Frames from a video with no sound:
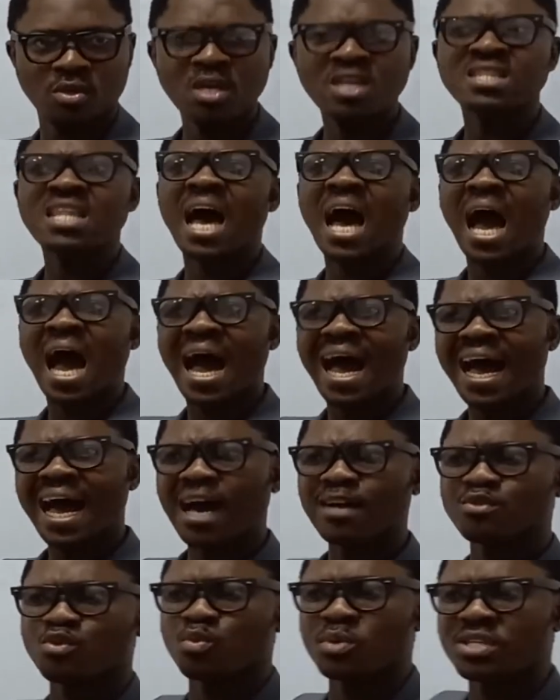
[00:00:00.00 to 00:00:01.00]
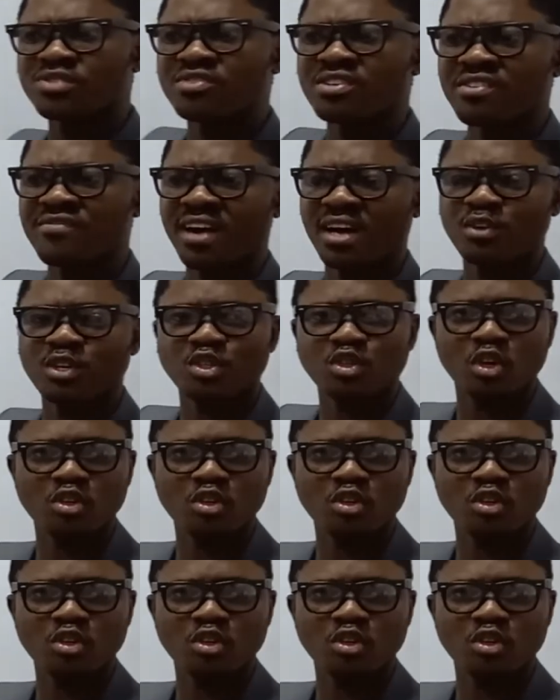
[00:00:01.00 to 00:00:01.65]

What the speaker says: Now, how do we treat revaluation